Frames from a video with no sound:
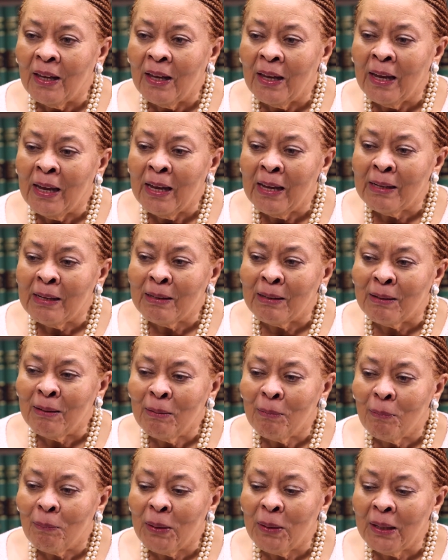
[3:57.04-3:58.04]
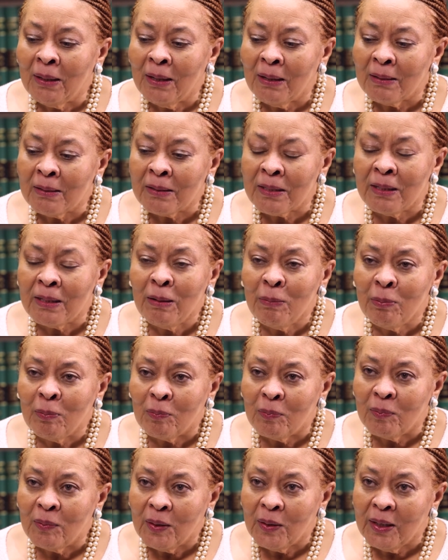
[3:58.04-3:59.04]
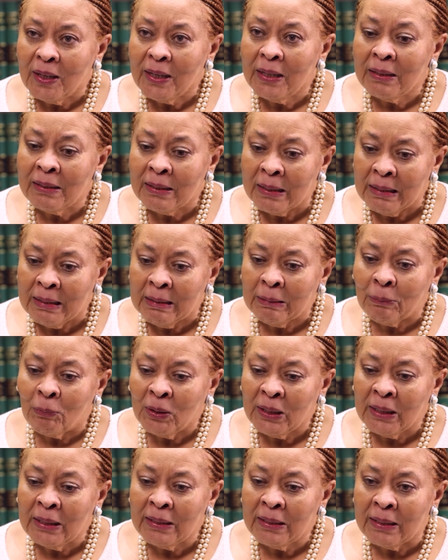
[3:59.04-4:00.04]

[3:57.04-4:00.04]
And because he did what he